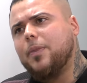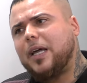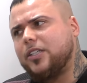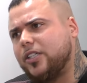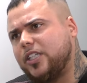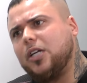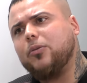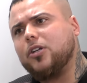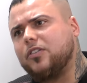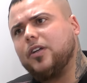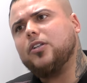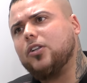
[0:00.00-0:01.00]
That's a
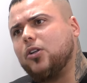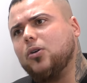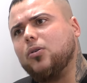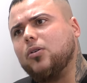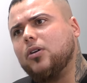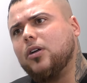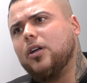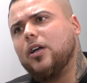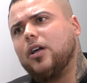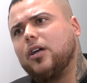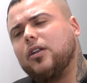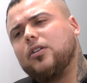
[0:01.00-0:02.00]
serious thing to do,
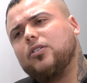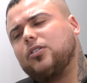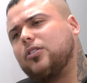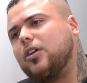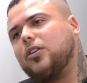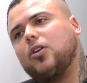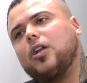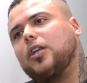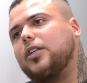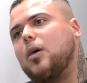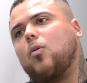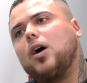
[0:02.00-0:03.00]
and I just I don't
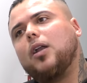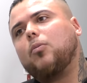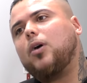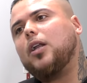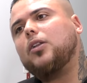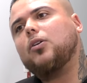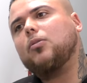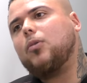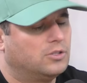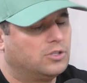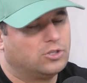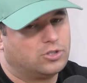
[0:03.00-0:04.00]
understand why why they do
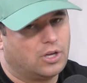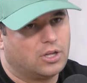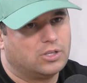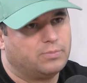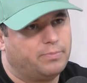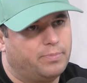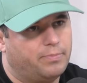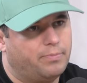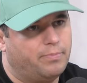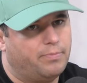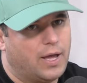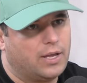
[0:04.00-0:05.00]
Is they it like still that. as
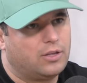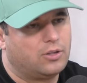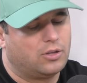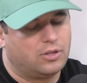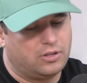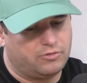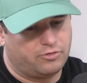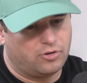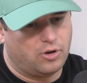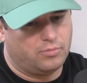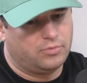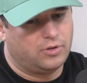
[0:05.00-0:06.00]
big
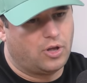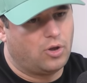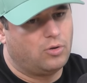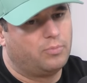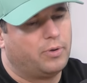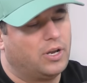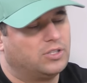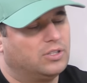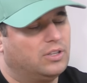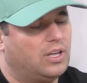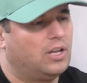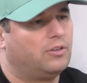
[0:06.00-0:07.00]
from now
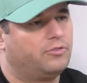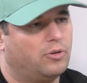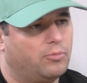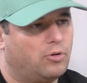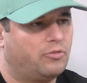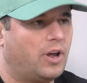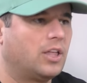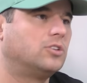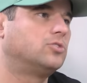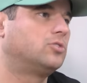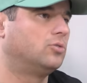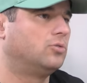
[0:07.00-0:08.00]
present day football
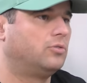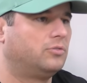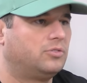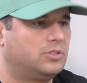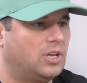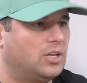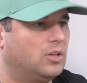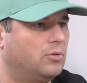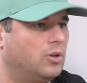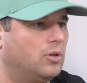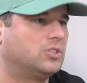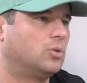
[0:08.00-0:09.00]
violence to
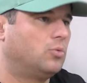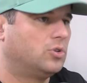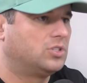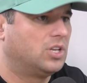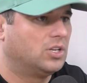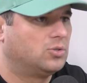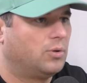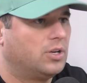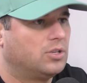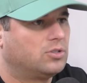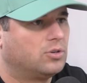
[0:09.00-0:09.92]
10, as it was 10, 20 years